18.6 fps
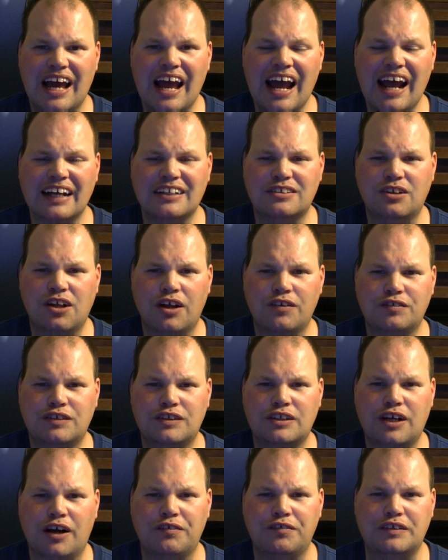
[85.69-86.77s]
hats, gloves, and
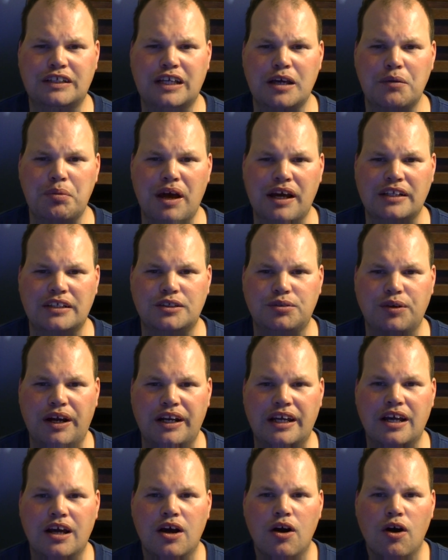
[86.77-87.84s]
scarf, and ski pants is
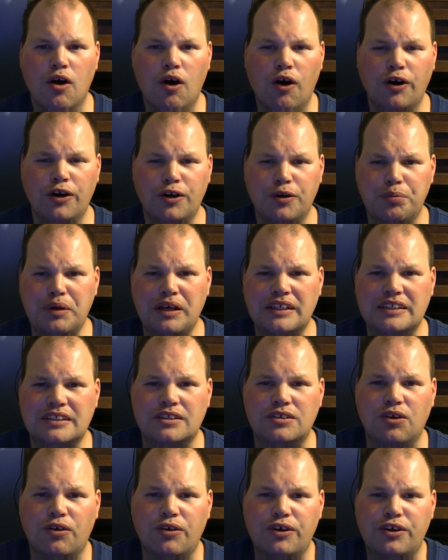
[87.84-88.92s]
ready. Order your pizzas
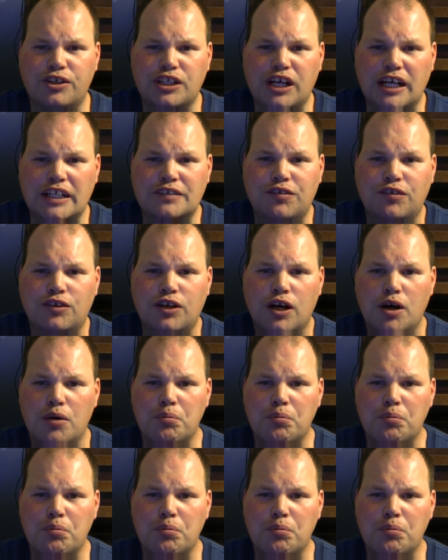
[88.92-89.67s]
and order your Chinese food.